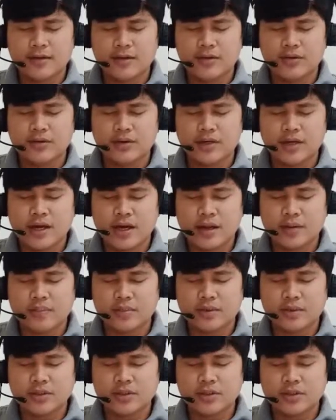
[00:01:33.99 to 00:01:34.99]
Lord,
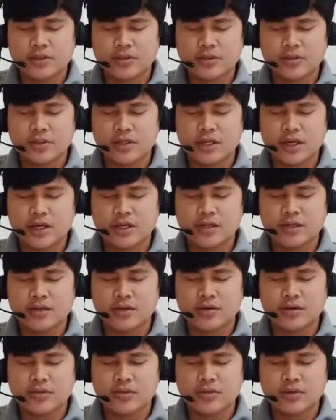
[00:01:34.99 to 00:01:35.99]
help us understand
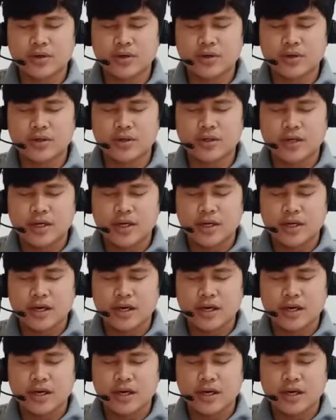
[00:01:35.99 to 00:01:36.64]
your Word.